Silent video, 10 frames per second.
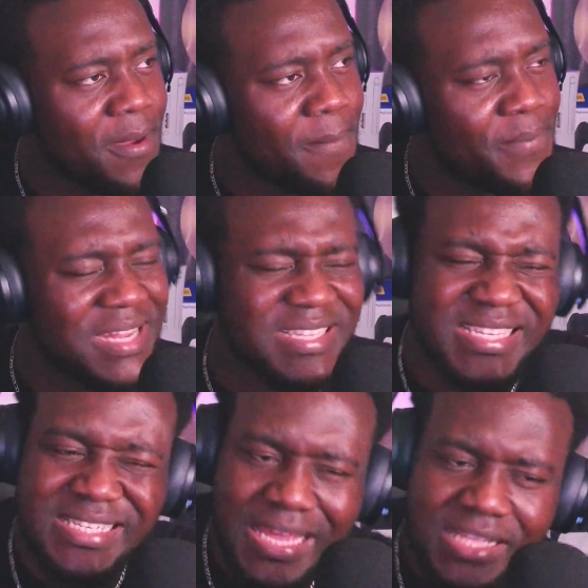But there's a
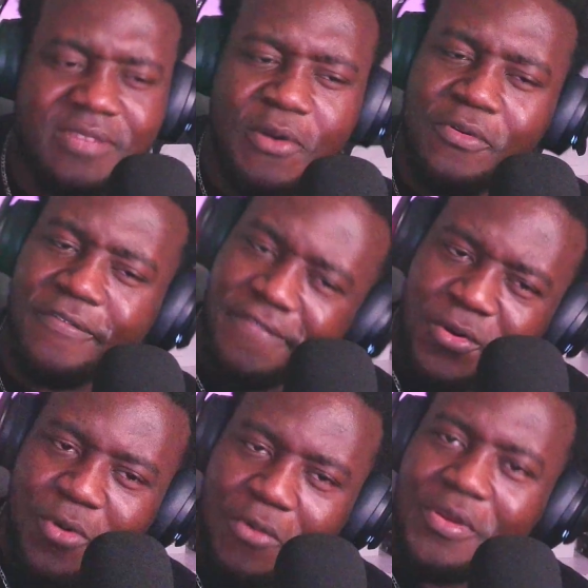sentiment we feel
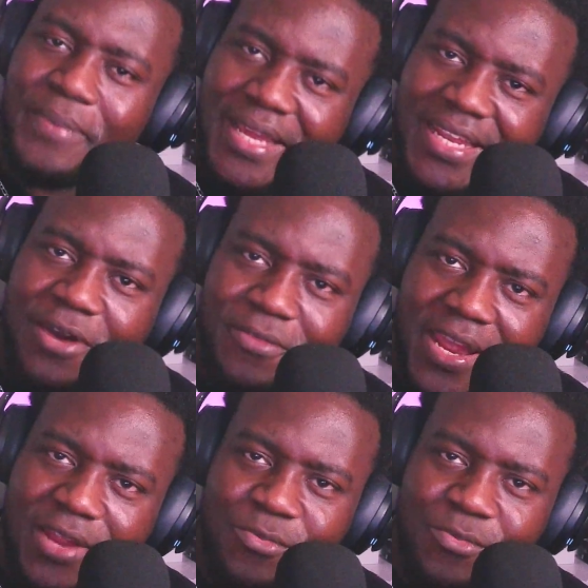when we played out, right?